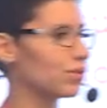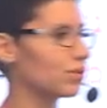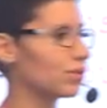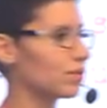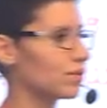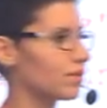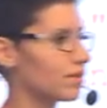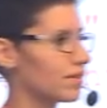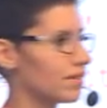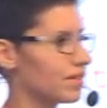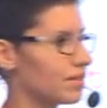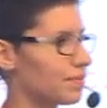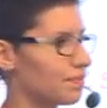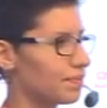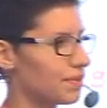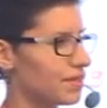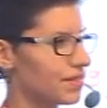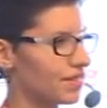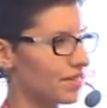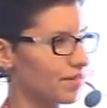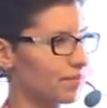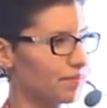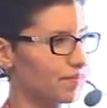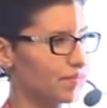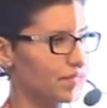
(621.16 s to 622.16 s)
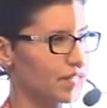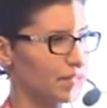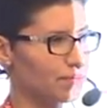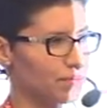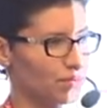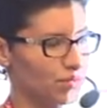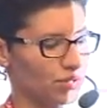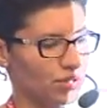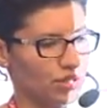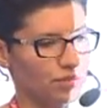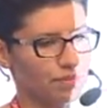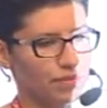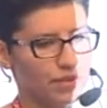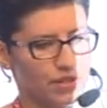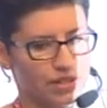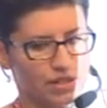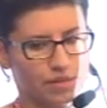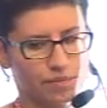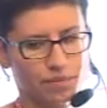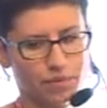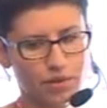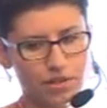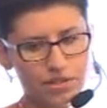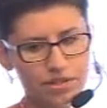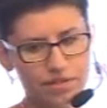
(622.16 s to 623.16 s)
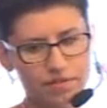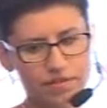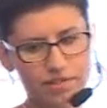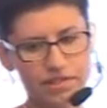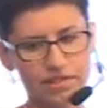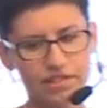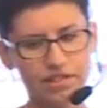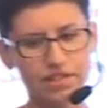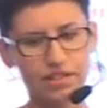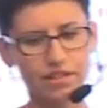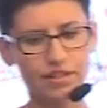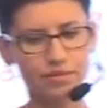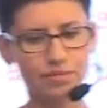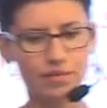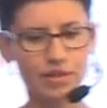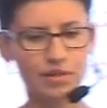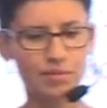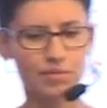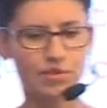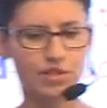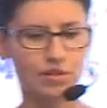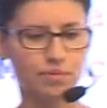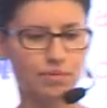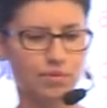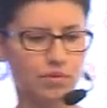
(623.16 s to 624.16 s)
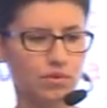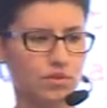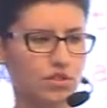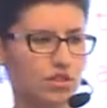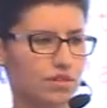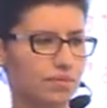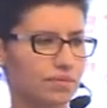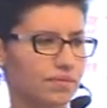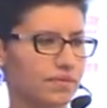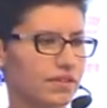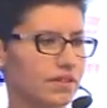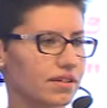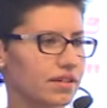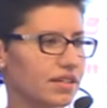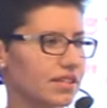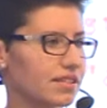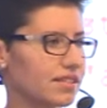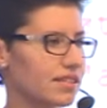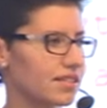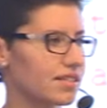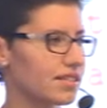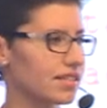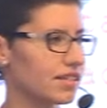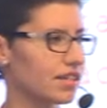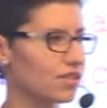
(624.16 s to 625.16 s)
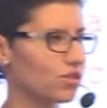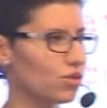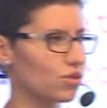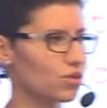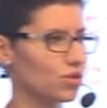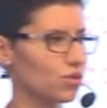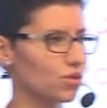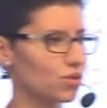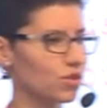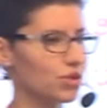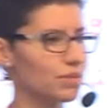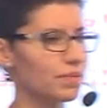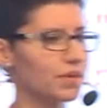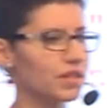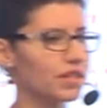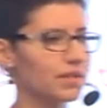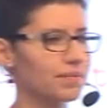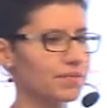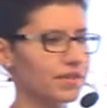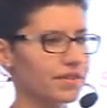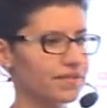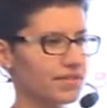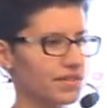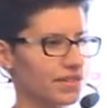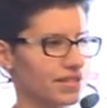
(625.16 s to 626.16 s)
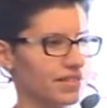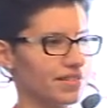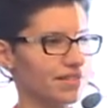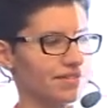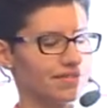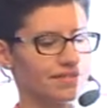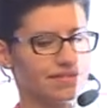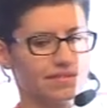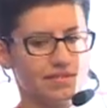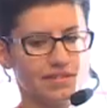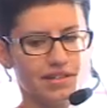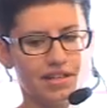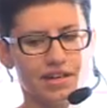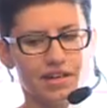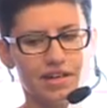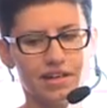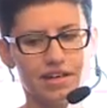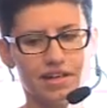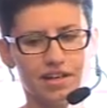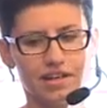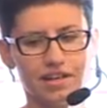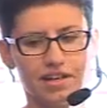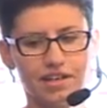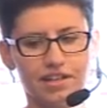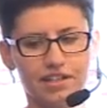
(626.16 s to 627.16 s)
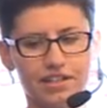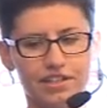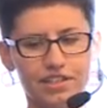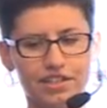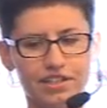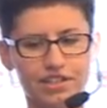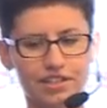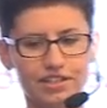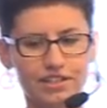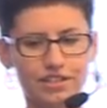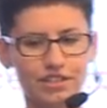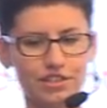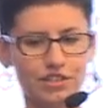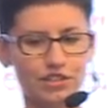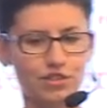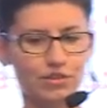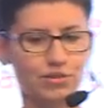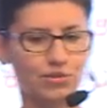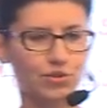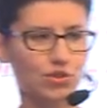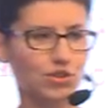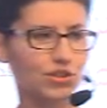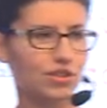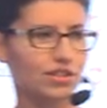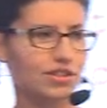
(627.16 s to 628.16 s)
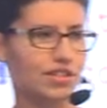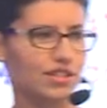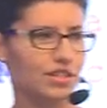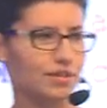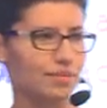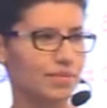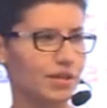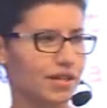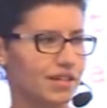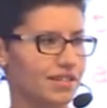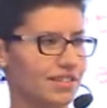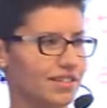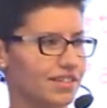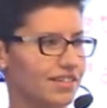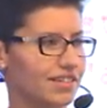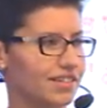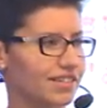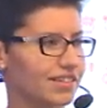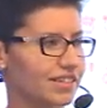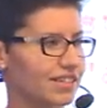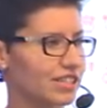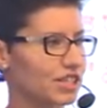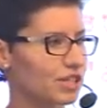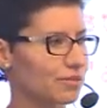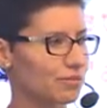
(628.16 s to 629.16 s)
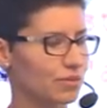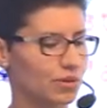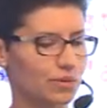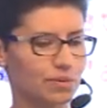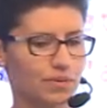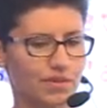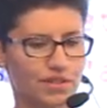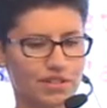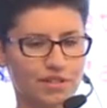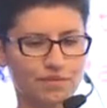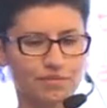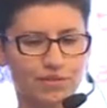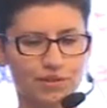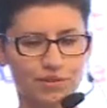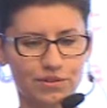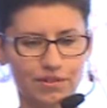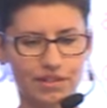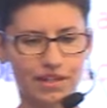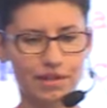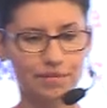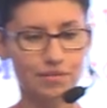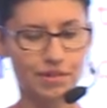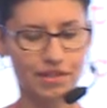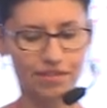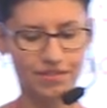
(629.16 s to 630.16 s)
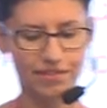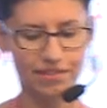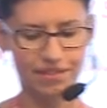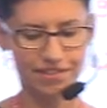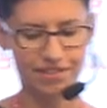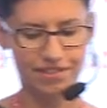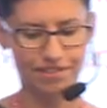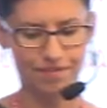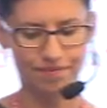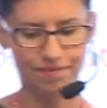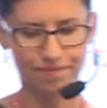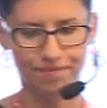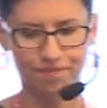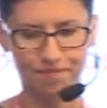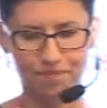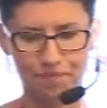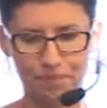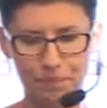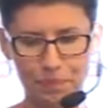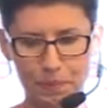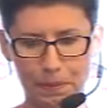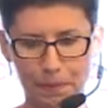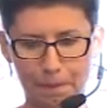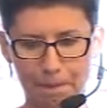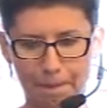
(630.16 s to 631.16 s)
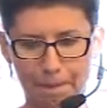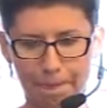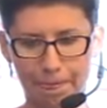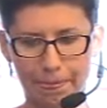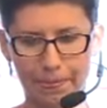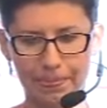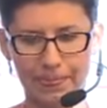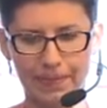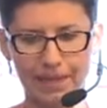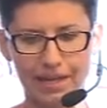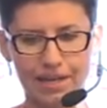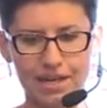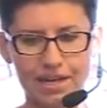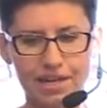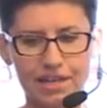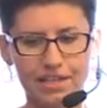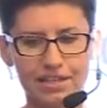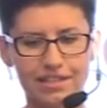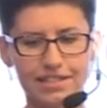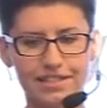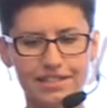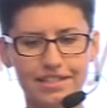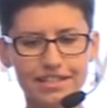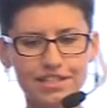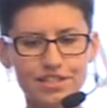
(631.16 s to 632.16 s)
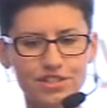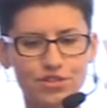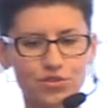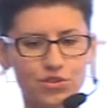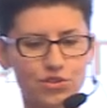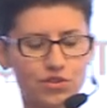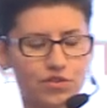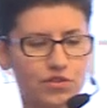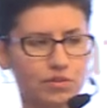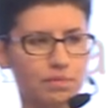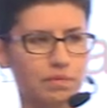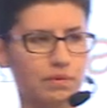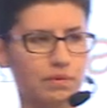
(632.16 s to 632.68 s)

or rather somewhere between the query from the user list, the status has somehow updated. So we need to understand how it got updated.